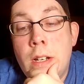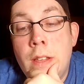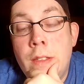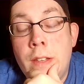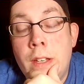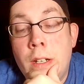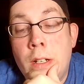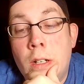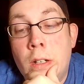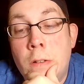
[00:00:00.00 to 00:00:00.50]

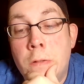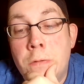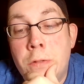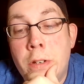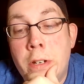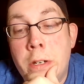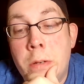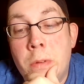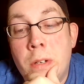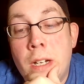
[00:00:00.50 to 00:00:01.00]
then I'll
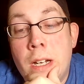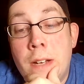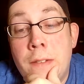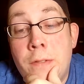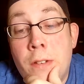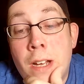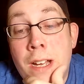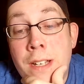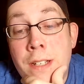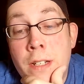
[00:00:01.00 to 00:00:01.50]
show you what
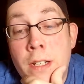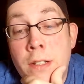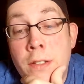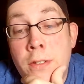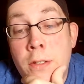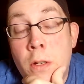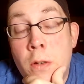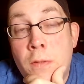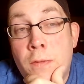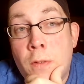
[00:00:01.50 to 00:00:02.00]
I've got done
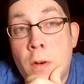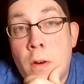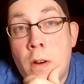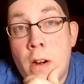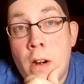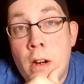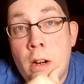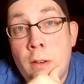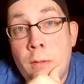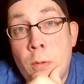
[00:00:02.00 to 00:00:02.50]
so
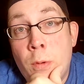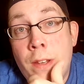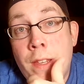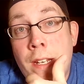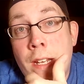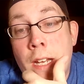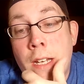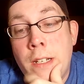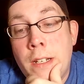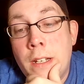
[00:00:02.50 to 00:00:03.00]
far for
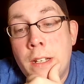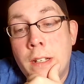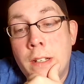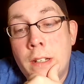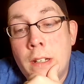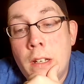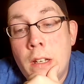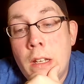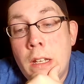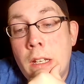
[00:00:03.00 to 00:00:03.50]
the idea,
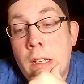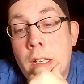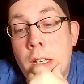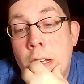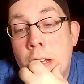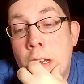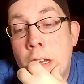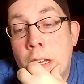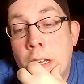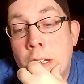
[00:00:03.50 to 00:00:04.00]

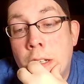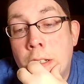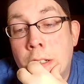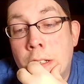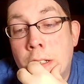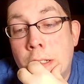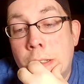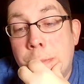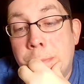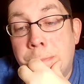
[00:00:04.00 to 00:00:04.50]
and
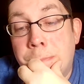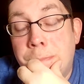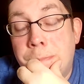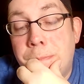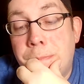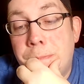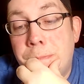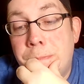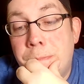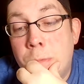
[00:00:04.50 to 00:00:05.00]

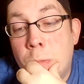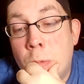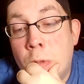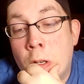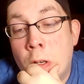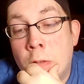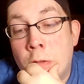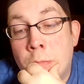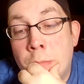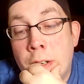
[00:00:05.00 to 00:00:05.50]
we'll
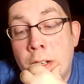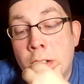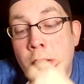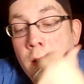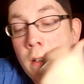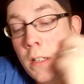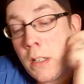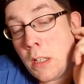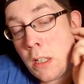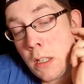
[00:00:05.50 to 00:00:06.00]
go from there.
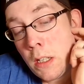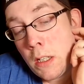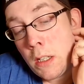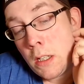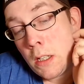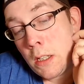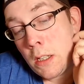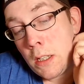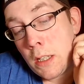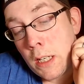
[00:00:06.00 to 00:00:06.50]

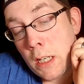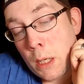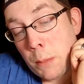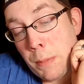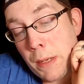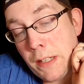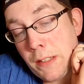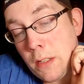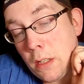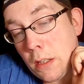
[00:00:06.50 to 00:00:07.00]

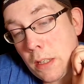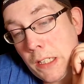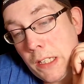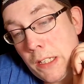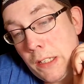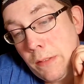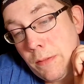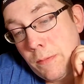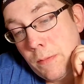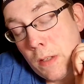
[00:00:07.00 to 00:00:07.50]

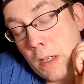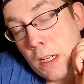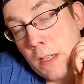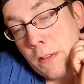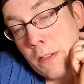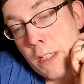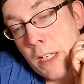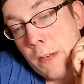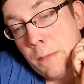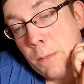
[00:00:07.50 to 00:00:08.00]
Basically,
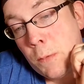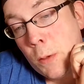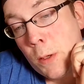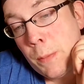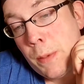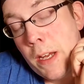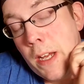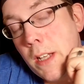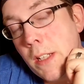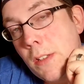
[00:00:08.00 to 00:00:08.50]
I'd say for the
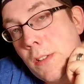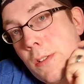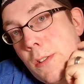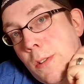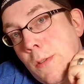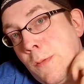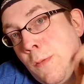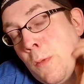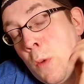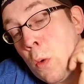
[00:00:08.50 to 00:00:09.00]
past
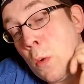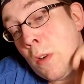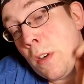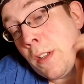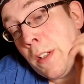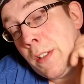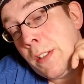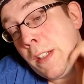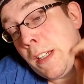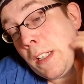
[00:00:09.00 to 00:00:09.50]
4
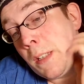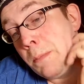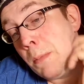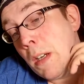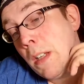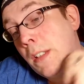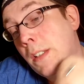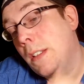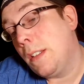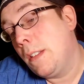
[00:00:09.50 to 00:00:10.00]
to 6
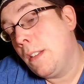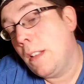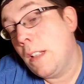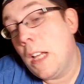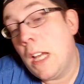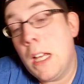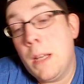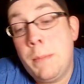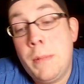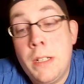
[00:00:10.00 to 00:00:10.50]
months,
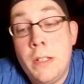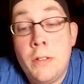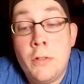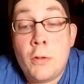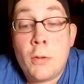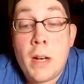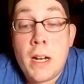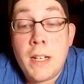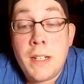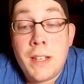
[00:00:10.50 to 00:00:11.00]
I've been
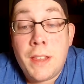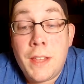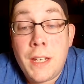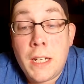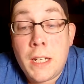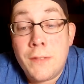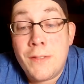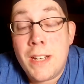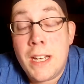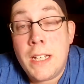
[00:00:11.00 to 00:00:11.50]
trying to
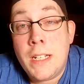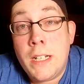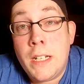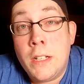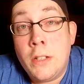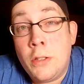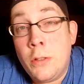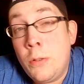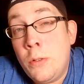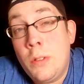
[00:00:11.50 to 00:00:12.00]
think of an
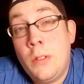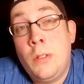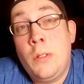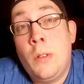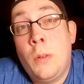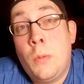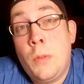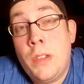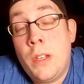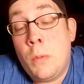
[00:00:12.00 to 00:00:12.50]
idea
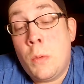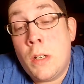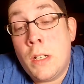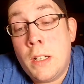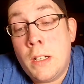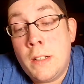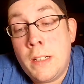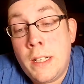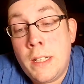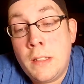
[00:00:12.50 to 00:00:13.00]
to the
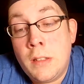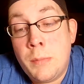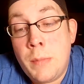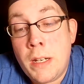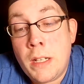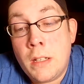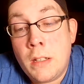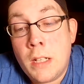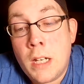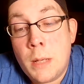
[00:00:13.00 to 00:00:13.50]
100 Days of
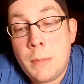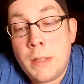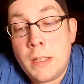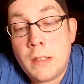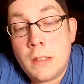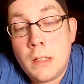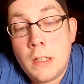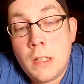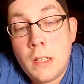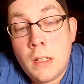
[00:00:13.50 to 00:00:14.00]
Making
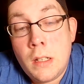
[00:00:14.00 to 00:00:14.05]
Comics.